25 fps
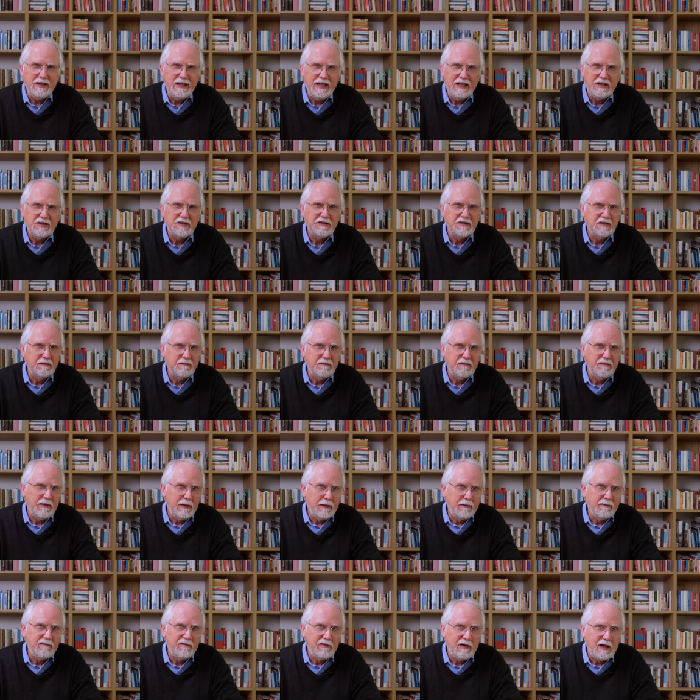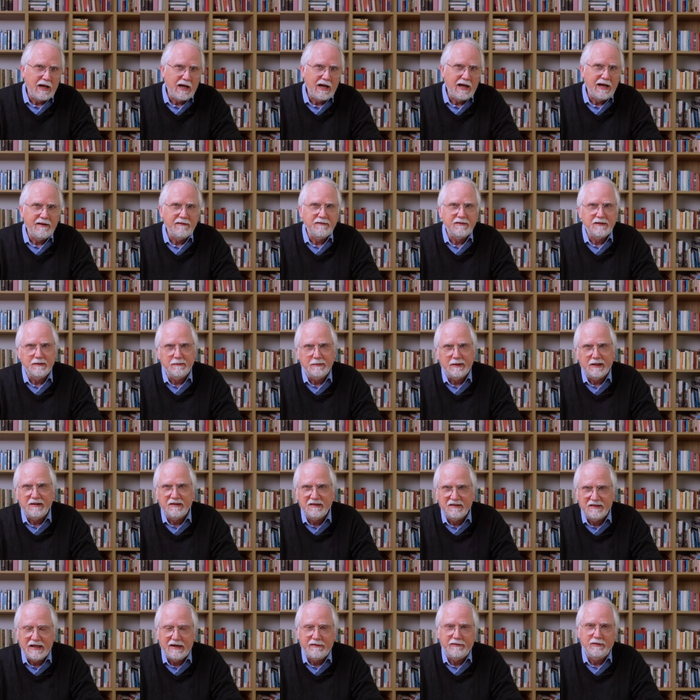the ages of about five to about
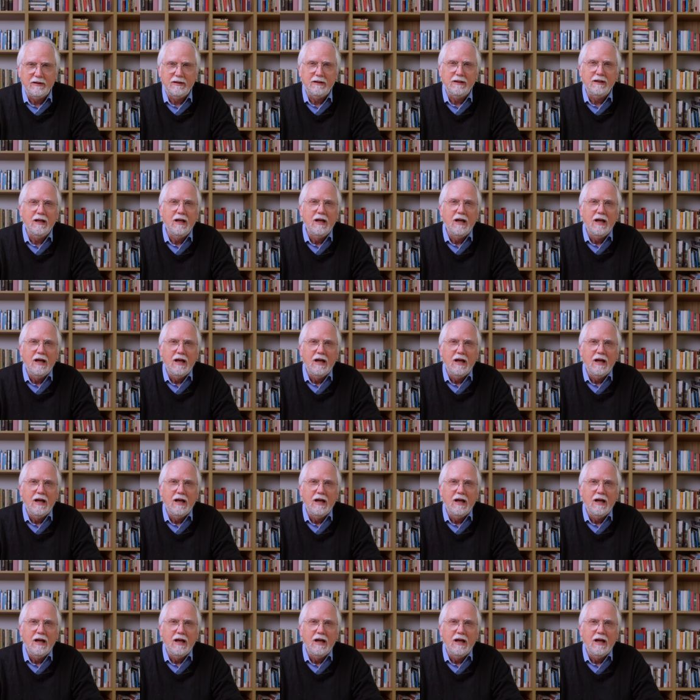seven,